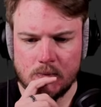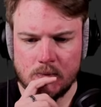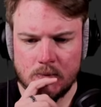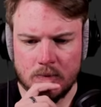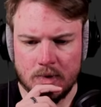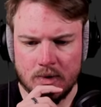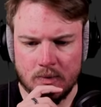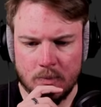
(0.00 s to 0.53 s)

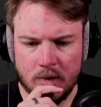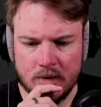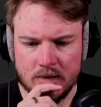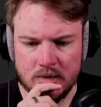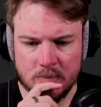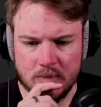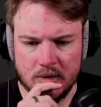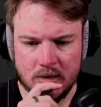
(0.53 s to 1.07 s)
Oh, that
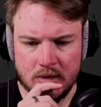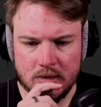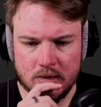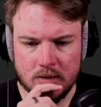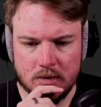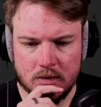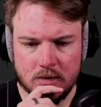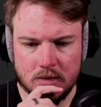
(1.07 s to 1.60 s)
reminds me.
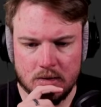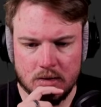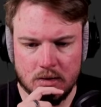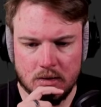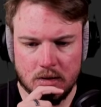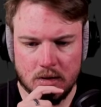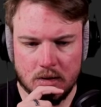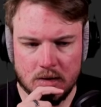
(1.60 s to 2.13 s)

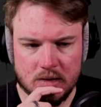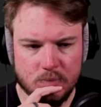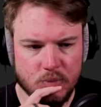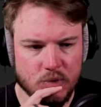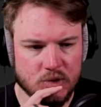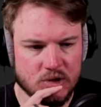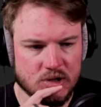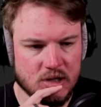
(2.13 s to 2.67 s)
Does
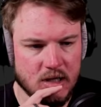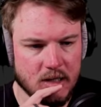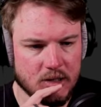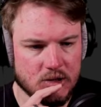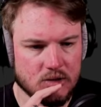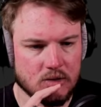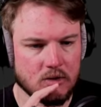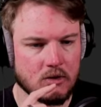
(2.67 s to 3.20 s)

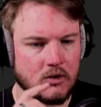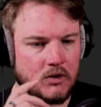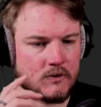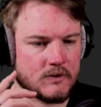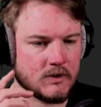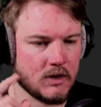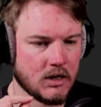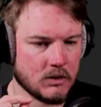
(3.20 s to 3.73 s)
projection
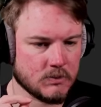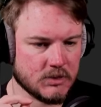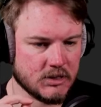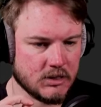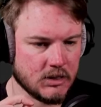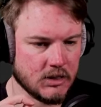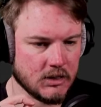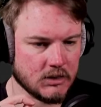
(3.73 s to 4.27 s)
also
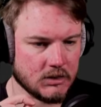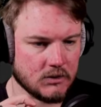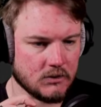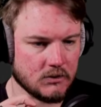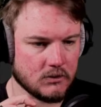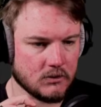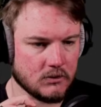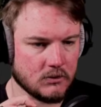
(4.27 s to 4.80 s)
update
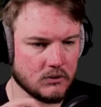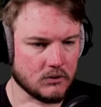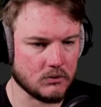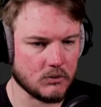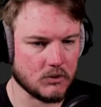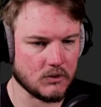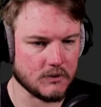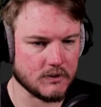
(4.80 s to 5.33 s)
the
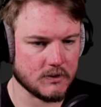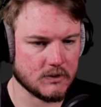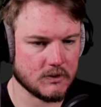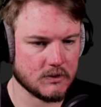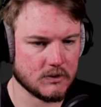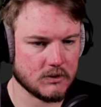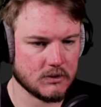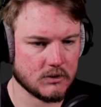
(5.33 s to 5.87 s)

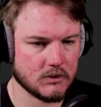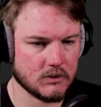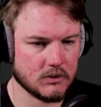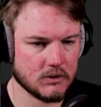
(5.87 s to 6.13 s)
normals?